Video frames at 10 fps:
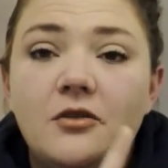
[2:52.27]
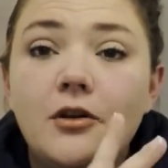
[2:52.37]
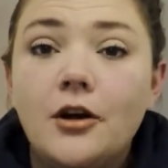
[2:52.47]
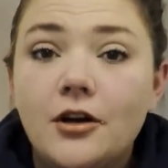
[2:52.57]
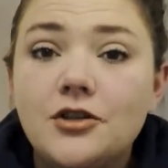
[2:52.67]
to
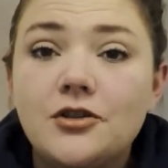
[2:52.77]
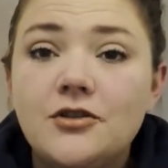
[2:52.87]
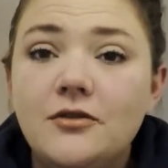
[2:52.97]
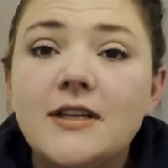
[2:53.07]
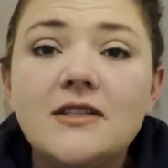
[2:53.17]
encourage your
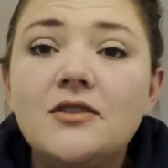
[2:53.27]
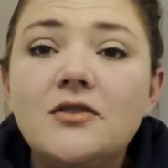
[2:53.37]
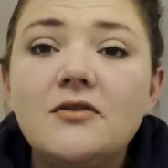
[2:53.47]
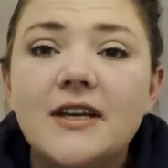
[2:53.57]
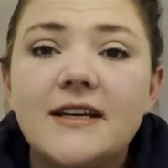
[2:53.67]
students to
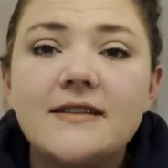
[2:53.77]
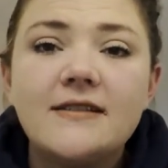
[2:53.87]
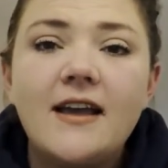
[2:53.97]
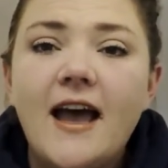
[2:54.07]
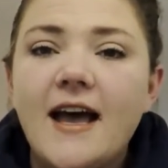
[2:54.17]
do
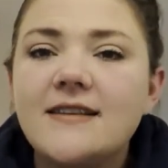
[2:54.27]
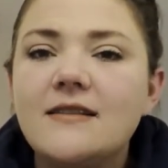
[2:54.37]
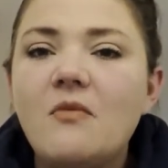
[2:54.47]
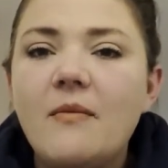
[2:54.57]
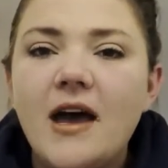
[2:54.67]
this.
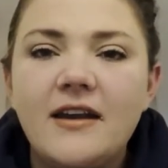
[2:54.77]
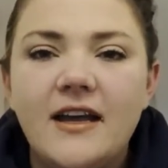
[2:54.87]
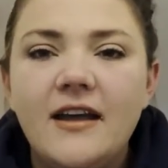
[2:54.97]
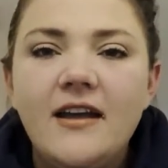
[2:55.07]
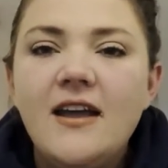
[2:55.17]
Ask them about
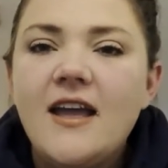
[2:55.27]
it.